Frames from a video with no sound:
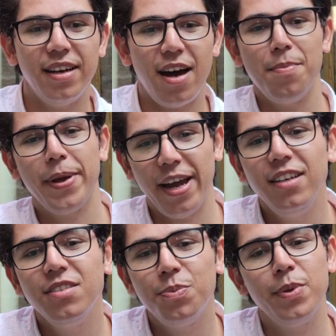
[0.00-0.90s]
I'm
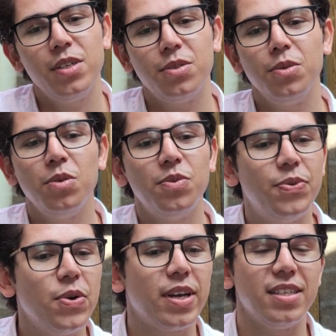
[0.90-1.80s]
kind of person who
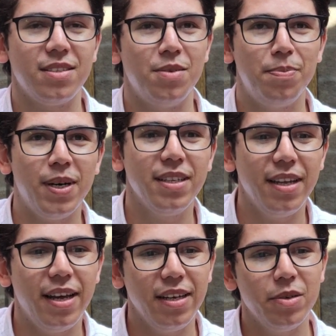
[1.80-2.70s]
focus on body
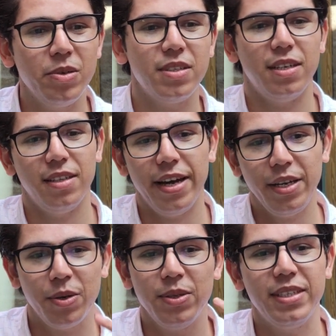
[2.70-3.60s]
language and eye
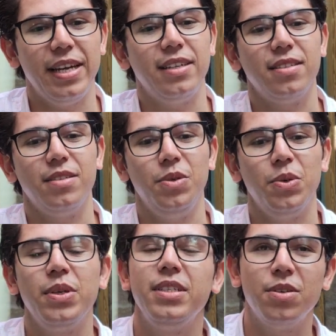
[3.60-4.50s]
contact
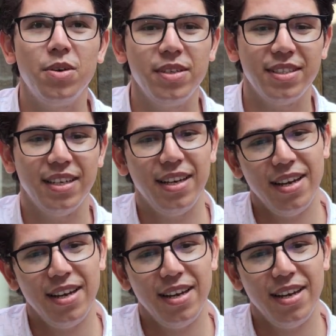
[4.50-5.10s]
during talks,